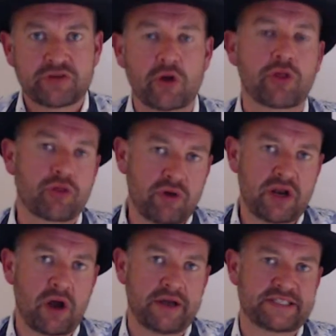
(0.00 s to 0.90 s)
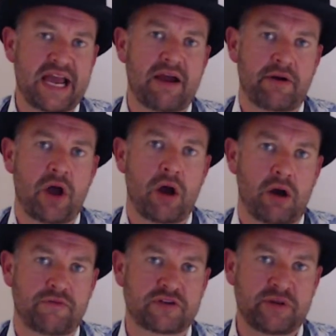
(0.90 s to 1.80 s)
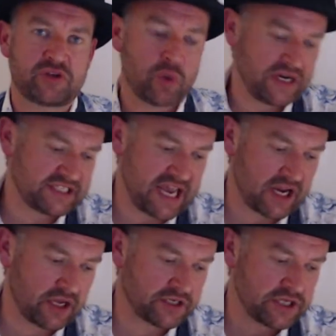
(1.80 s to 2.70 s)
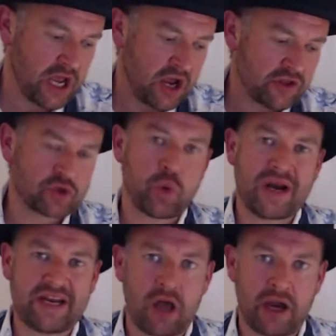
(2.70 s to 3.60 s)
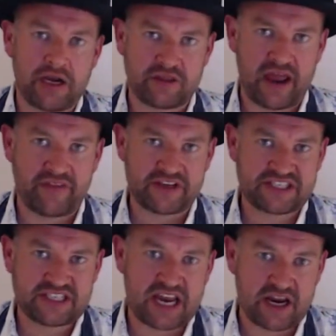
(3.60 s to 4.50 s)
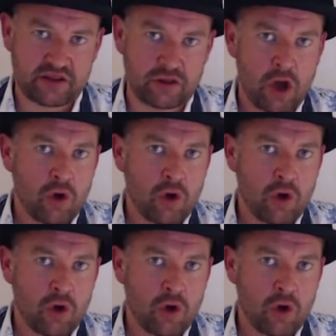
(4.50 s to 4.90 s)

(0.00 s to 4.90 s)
So 3 nights, hour and a half, going to be the 22nd, the 29th, and the 6th.